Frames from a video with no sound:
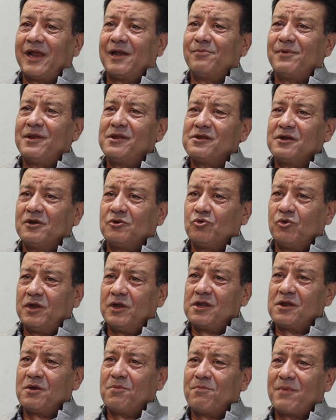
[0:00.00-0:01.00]
adventure
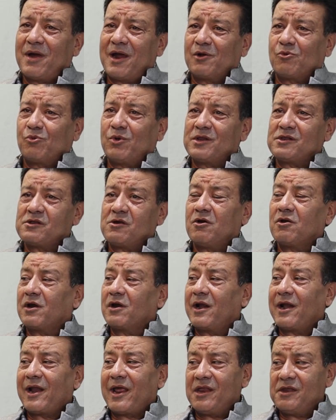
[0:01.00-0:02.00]
tourism mart was
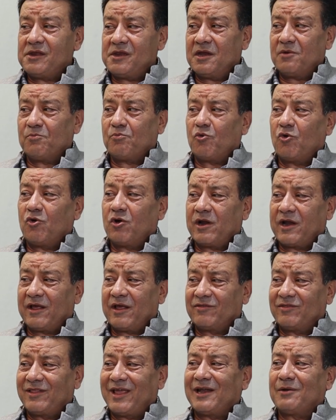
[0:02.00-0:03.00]
organized in
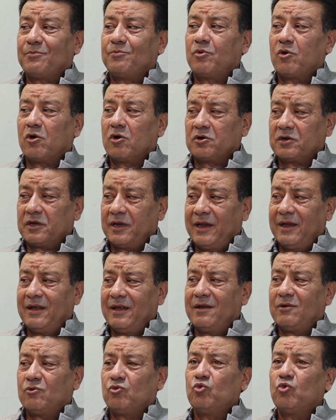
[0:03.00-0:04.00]
Pokhara that brought
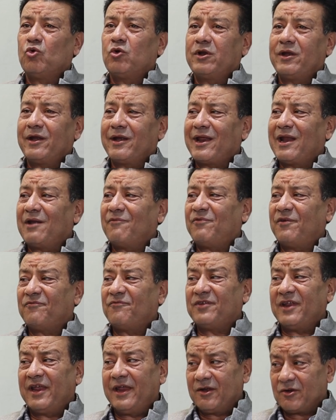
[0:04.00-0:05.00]
in
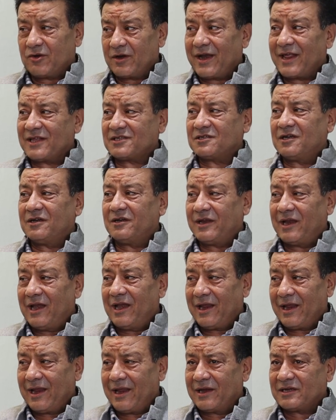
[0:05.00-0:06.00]
250 international
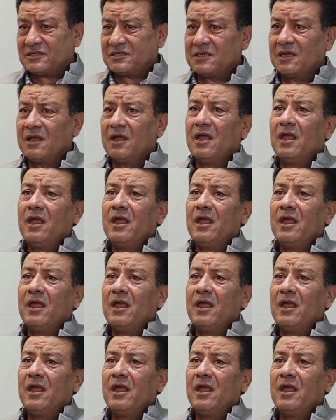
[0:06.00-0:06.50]
delegates.